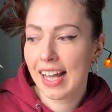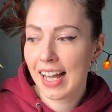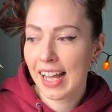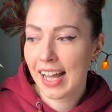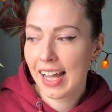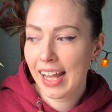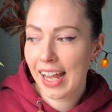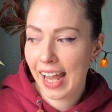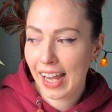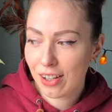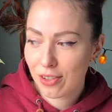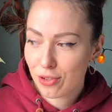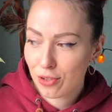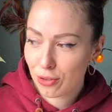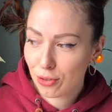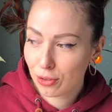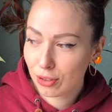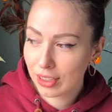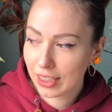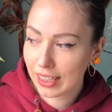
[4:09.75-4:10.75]
I
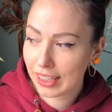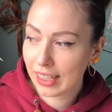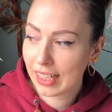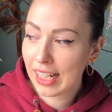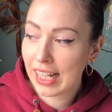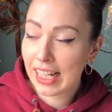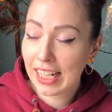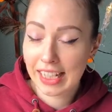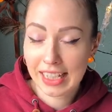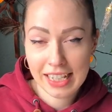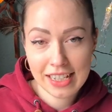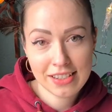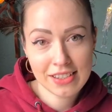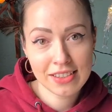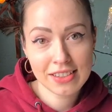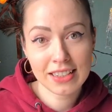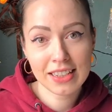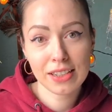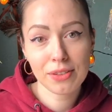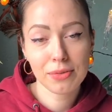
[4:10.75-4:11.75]
actually
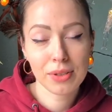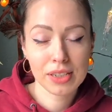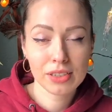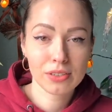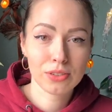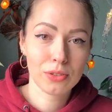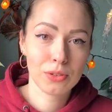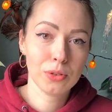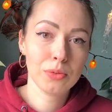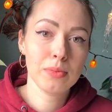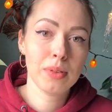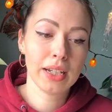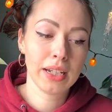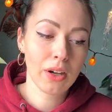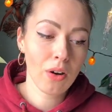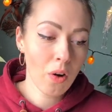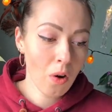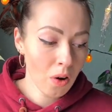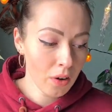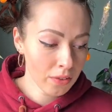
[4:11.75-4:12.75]
yesterday went to
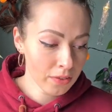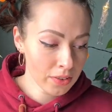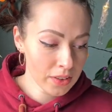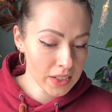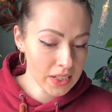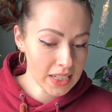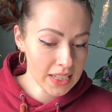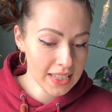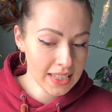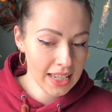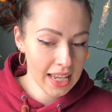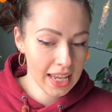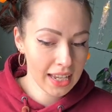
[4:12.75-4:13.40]
my office,